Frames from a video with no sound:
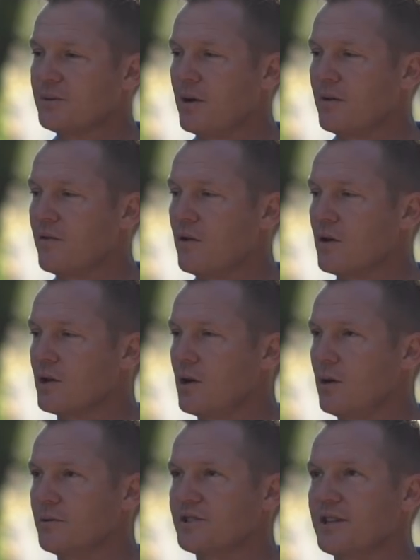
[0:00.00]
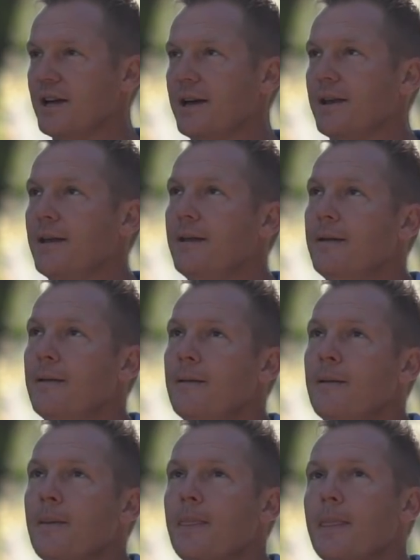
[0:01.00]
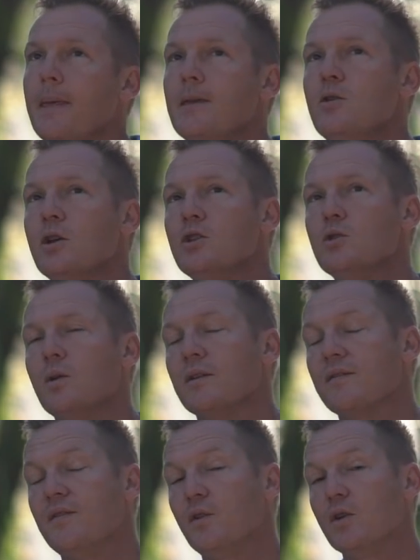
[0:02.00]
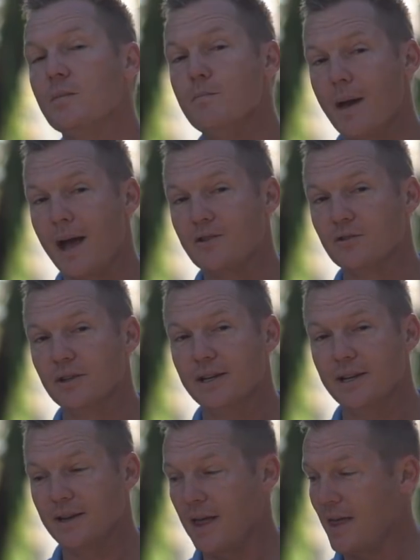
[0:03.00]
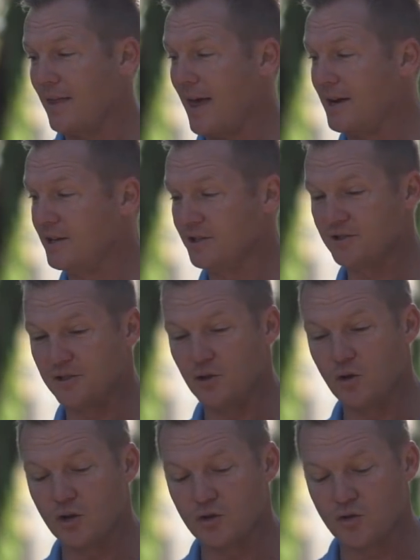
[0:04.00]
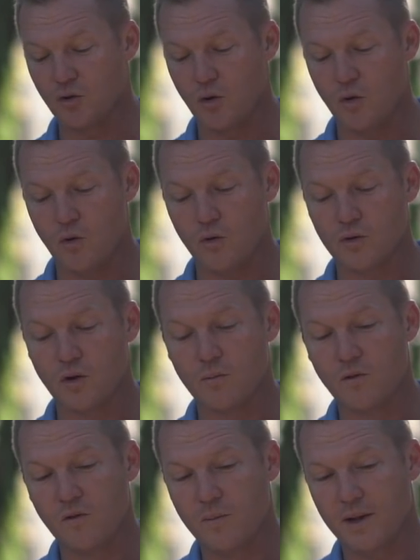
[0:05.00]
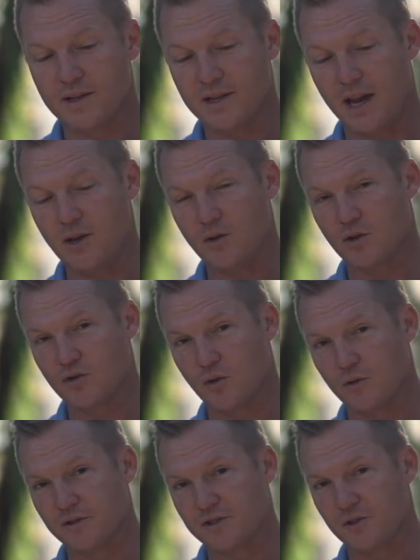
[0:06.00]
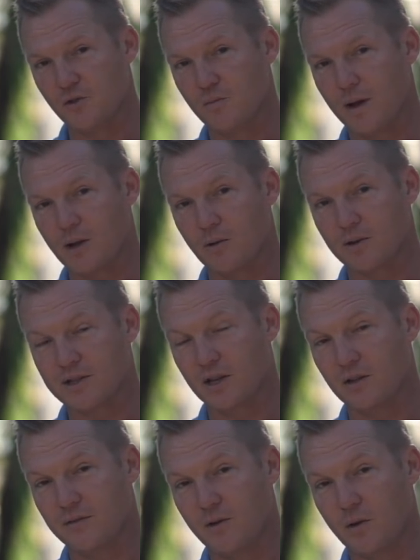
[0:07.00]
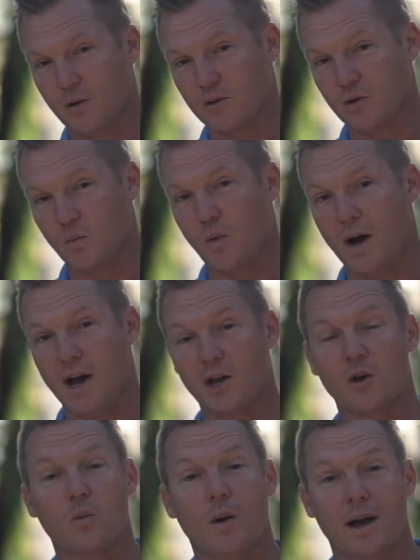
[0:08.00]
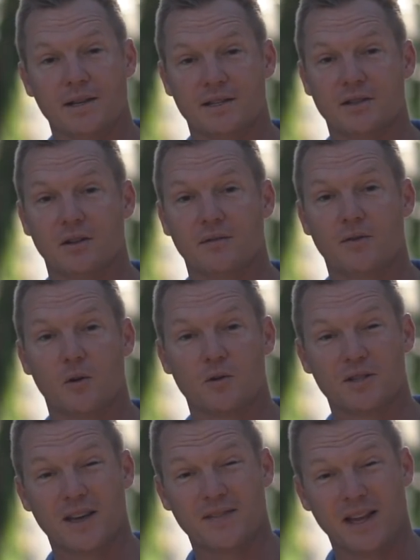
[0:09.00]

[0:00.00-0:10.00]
about VERTIGO is that you can do it fully manually, and that is you control your movement and you control the zoom by going telephoto to wide or wide to telephoto to get